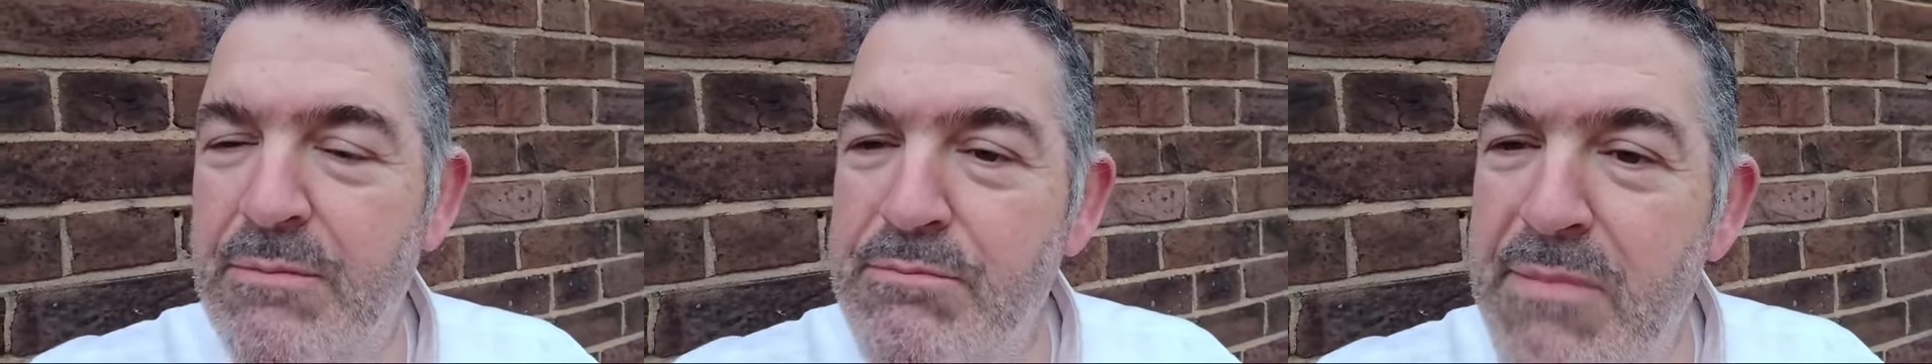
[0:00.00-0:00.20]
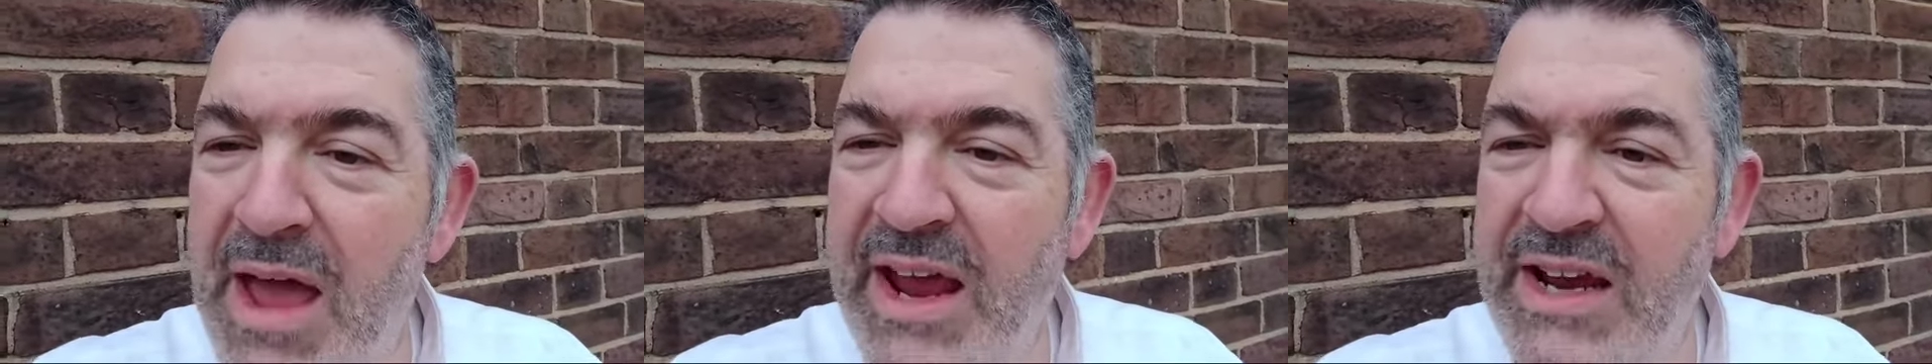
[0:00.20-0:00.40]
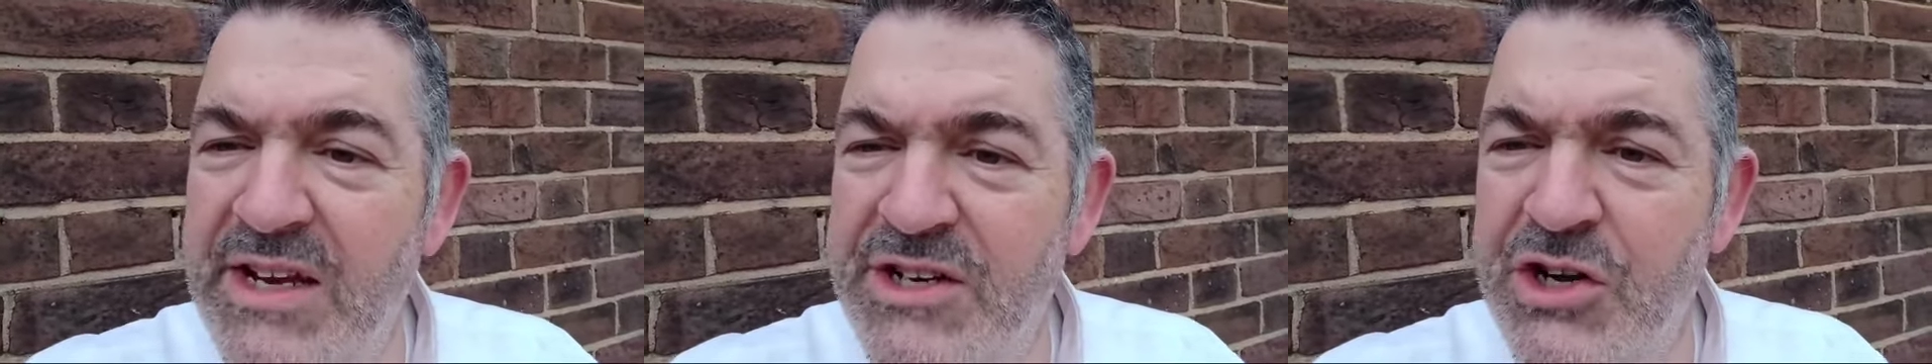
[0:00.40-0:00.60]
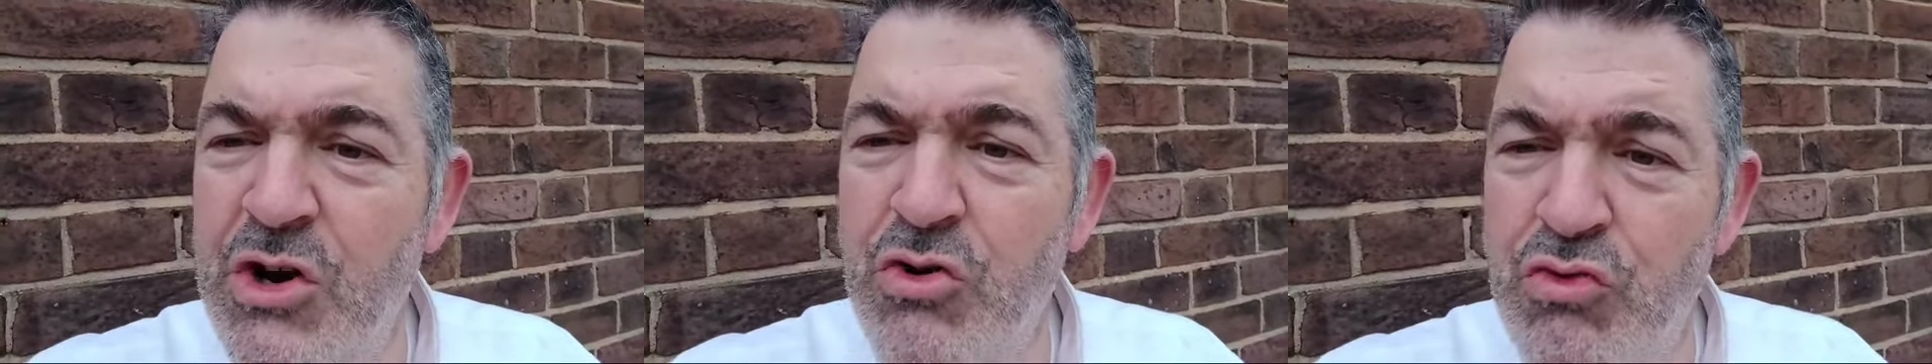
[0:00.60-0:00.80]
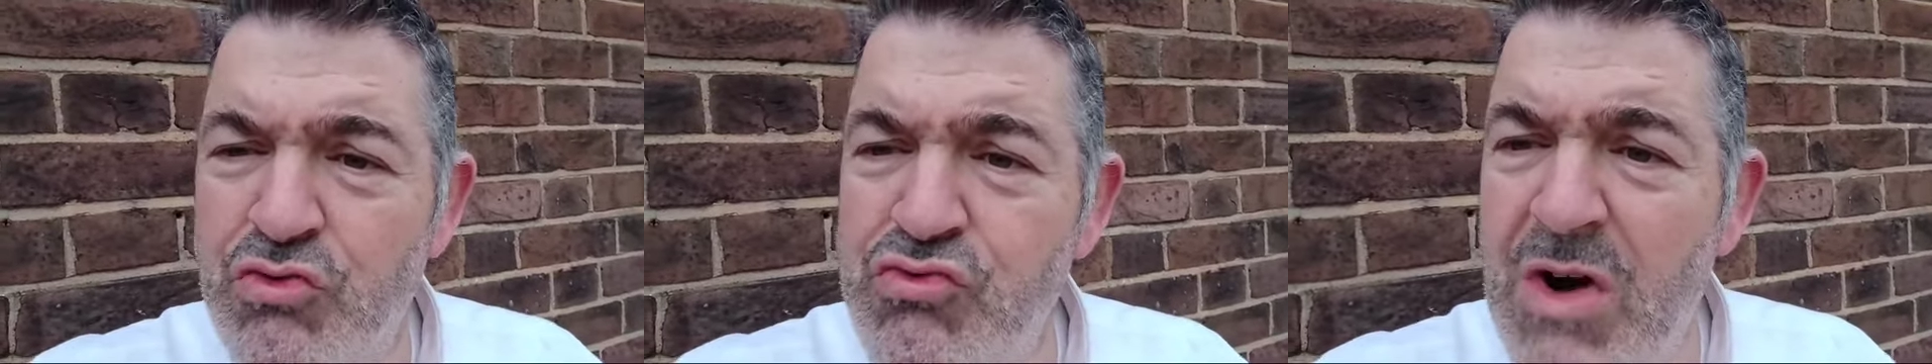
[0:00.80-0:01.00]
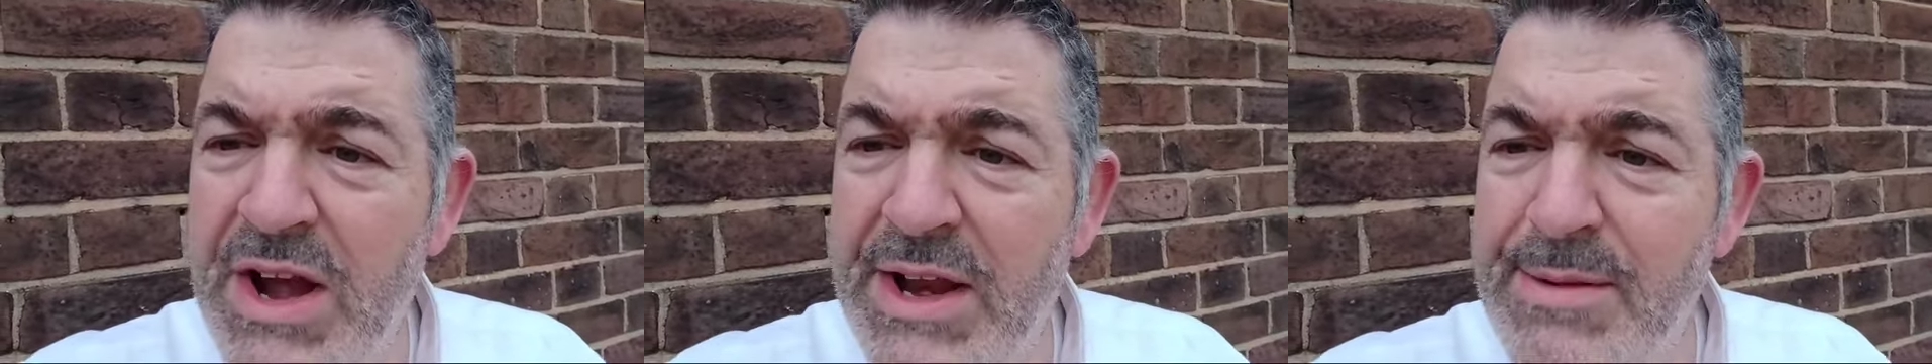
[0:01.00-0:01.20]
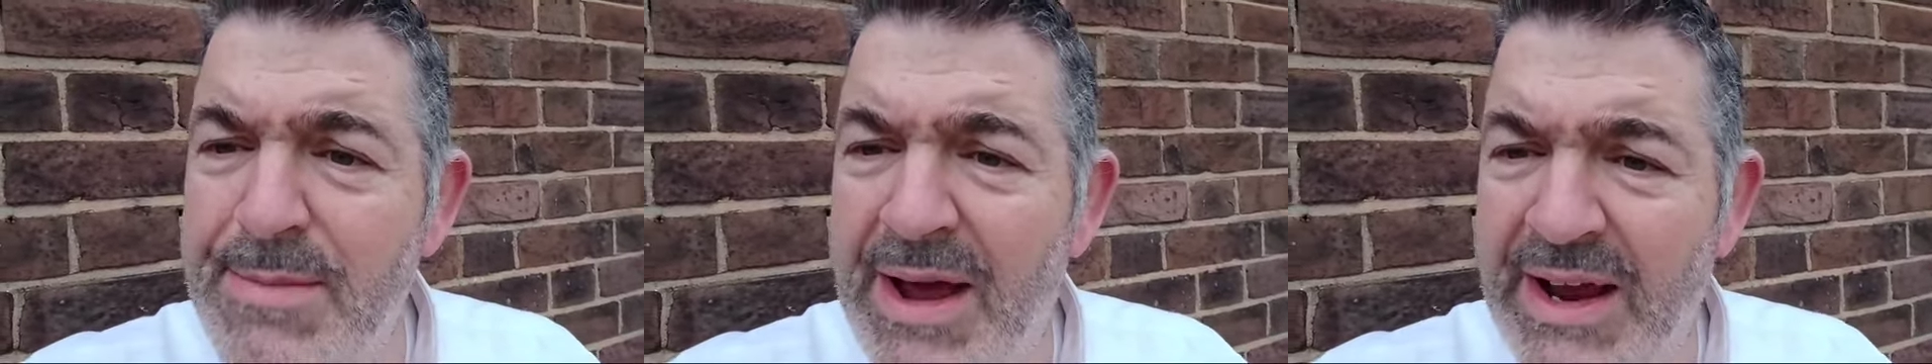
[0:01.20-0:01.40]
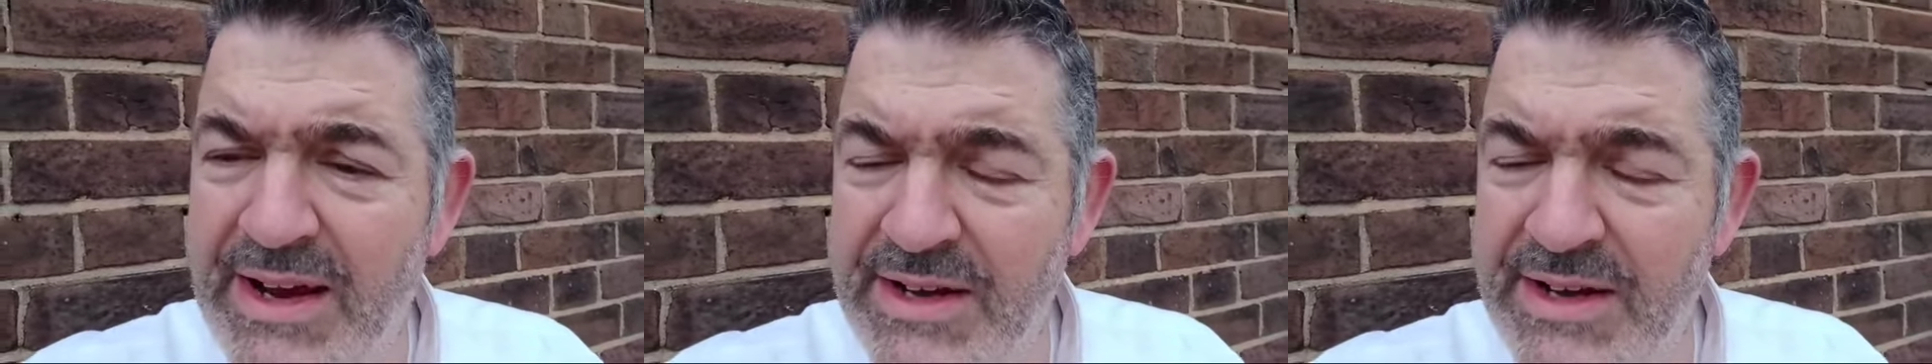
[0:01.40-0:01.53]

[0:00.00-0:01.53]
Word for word: made, ready-made.